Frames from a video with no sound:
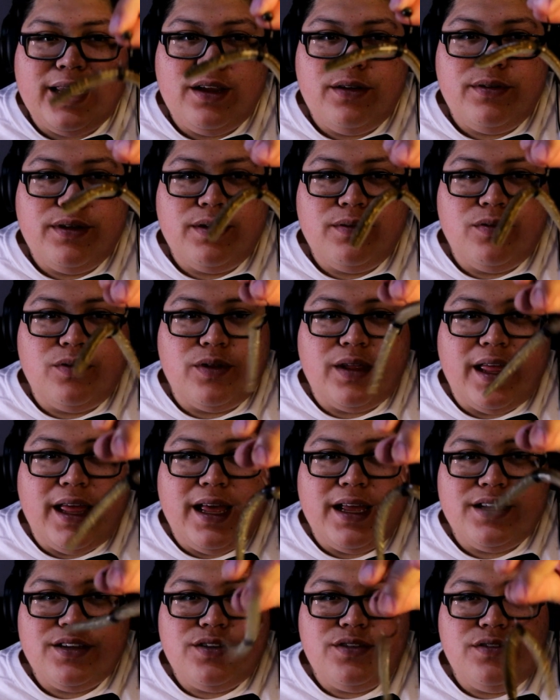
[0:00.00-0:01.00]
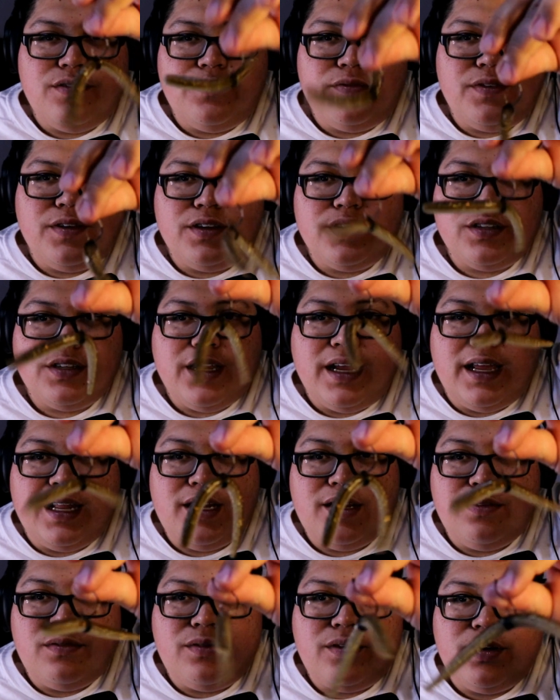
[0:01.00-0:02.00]
rig will catch you fish
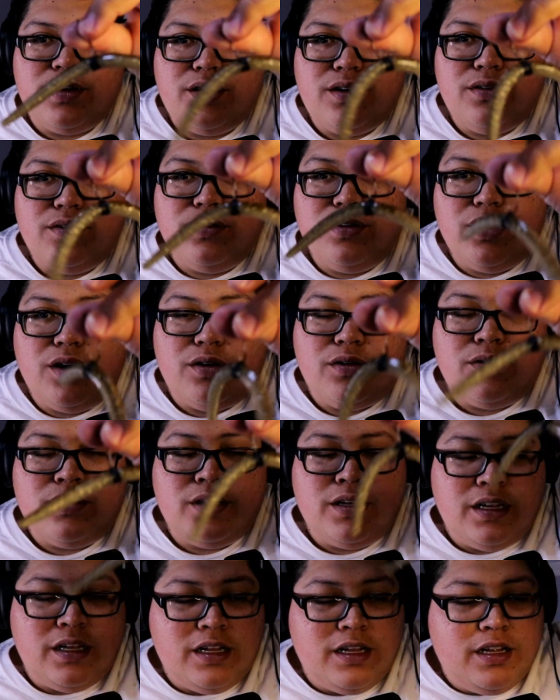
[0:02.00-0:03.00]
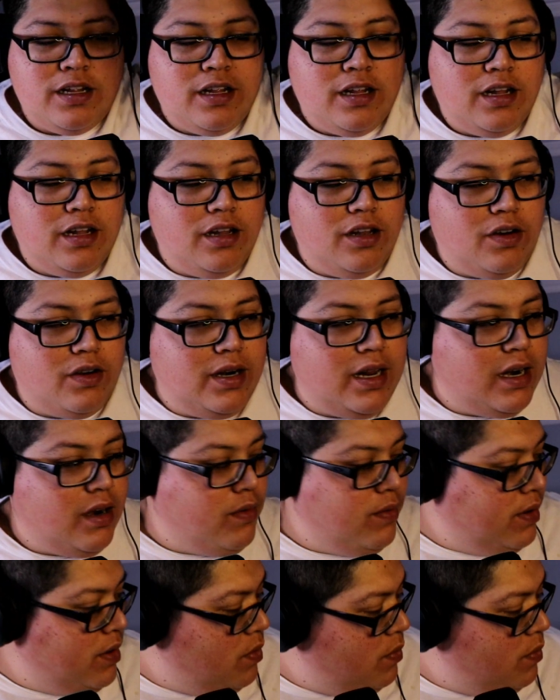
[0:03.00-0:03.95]
anywhere you go. Learn how to rig a